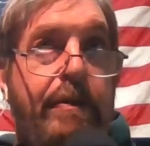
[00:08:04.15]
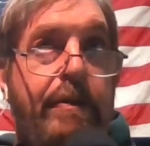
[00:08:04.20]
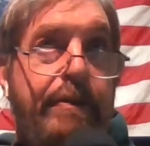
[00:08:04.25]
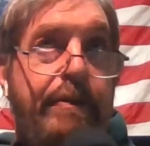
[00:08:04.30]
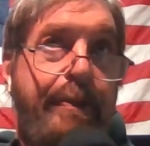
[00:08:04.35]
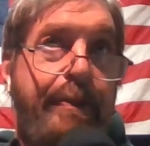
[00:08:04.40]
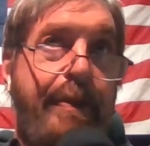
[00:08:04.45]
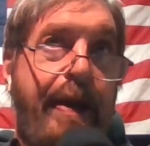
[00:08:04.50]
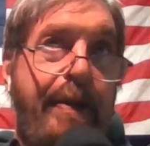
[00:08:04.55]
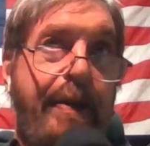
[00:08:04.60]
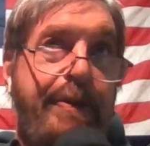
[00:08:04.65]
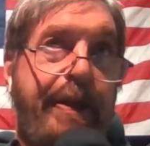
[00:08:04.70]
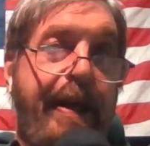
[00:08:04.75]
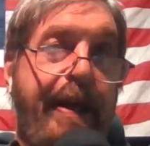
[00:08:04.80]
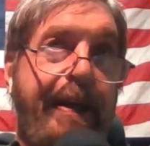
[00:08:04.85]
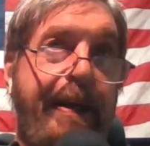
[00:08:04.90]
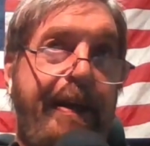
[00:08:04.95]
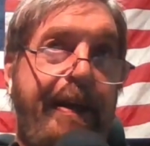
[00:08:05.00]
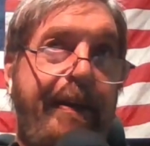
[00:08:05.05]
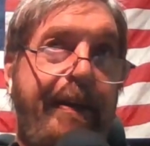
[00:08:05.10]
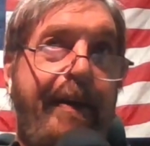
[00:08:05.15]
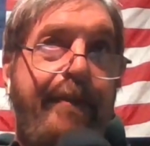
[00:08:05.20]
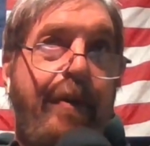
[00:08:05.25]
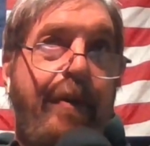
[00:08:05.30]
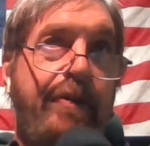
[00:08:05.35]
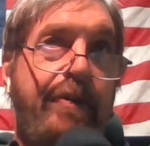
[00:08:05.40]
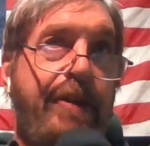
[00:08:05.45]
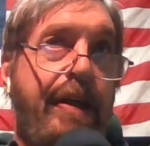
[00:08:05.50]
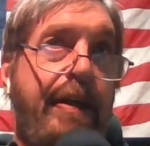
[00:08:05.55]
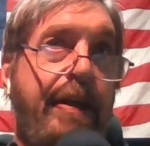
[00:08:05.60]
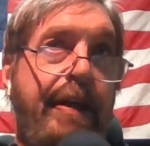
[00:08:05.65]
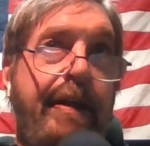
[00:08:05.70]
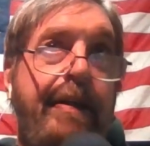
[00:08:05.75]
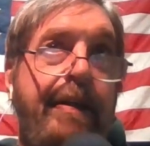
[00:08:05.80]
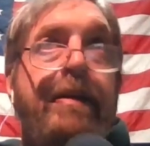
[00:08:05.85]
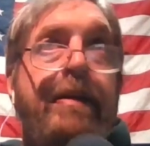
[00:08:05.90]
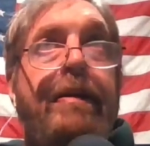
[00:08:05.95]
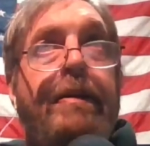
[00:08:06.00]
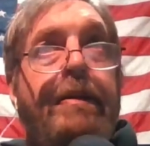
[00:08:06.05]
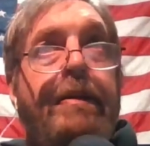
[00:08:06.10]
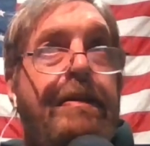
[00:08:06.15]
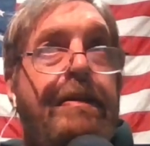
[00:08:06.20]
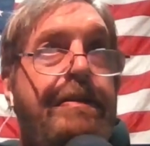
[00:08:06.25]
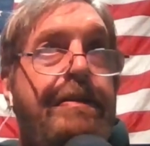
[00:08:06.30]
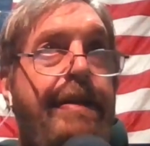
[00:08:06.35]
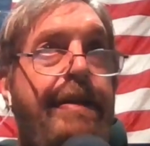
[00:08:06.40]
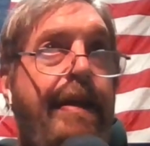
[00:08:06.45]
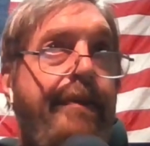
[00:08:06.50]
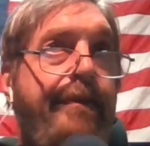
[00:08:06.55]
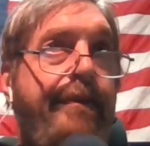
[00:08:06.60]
Sometimes you can't get that far. So you get, say,